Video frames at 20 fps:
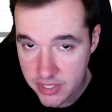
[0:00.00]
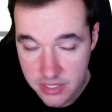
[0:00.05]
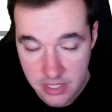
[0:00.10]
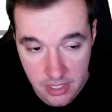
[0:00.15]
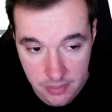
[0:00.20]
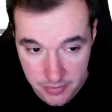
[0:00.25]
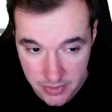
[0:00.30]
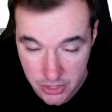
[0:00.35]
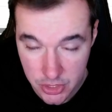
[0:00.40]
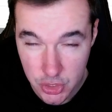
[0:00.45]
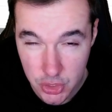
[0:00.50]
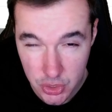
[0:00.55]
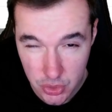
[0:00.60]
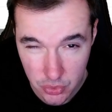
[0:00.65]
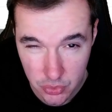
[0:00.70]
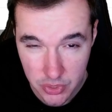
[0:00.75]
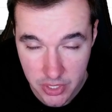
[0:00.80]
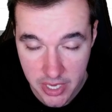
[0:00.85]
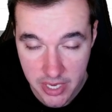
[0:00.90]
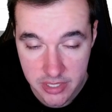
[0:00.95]
and I'm going to show
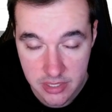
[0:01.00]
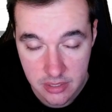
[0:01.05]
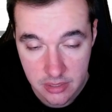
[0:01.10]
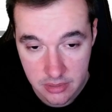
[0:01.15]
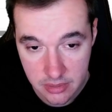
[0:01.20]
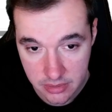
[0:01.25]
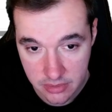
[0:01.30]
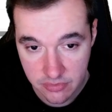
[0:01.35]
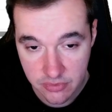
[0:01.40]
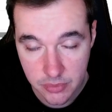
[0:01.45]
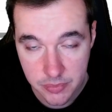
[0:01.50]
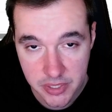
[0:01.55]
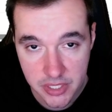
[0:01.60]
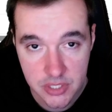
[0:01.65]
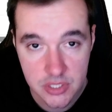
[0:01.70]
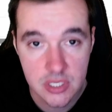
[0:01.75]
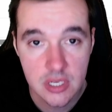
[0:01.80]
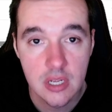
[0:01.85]
that in a few minutes,